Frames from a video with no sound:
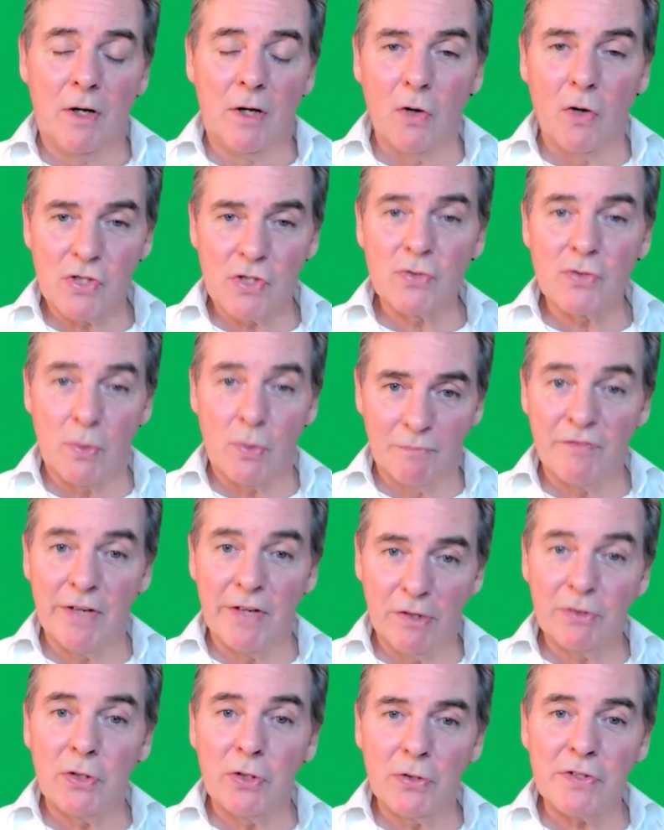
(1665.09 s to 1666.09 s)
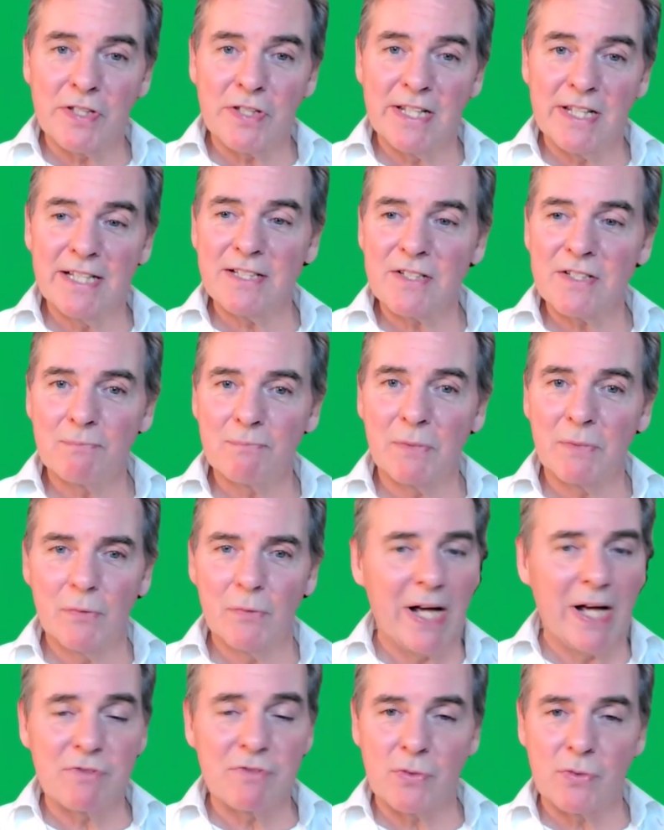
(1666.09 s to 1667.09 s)
Also some very good things,
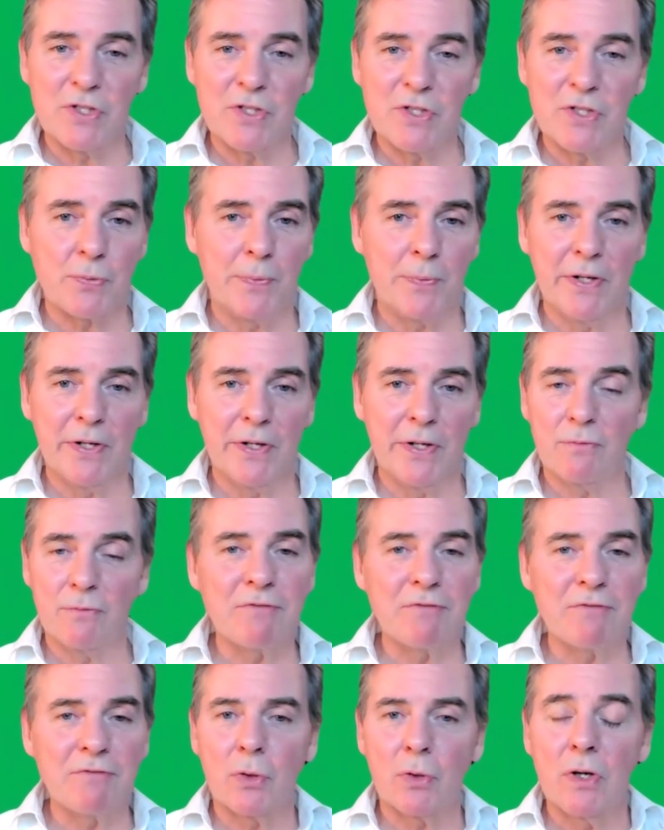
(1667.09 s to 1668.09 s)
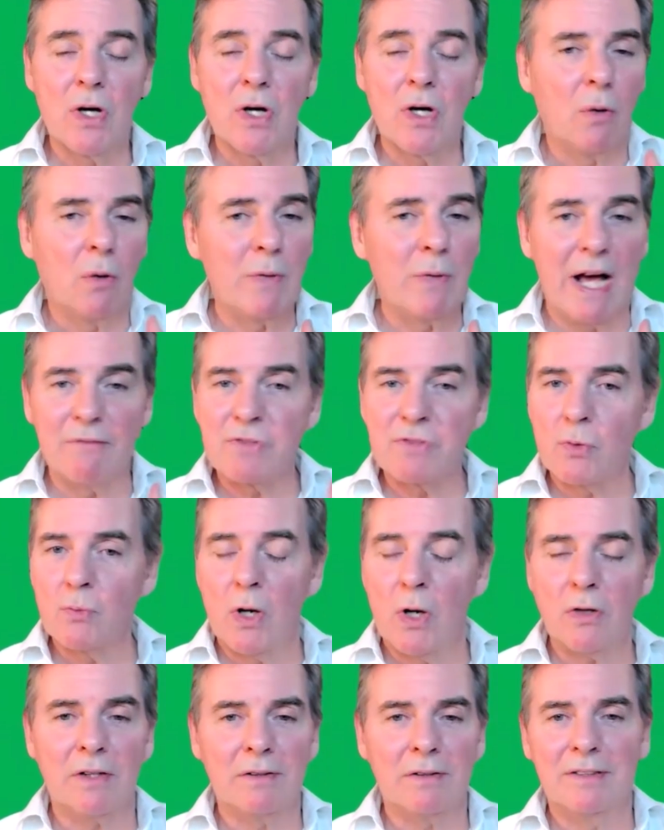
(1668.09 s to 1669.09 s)
but we have to experience, we have to
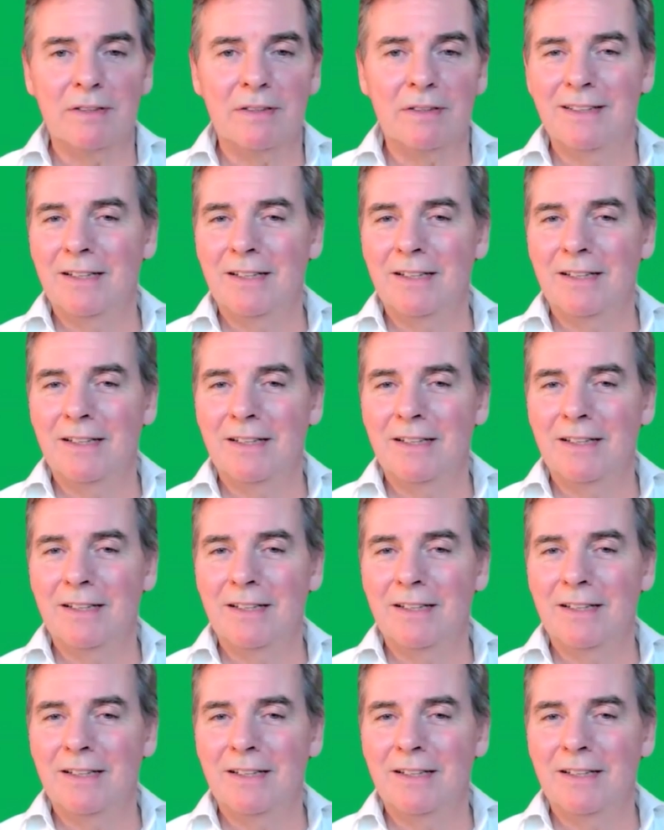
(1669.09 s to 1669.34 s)
work,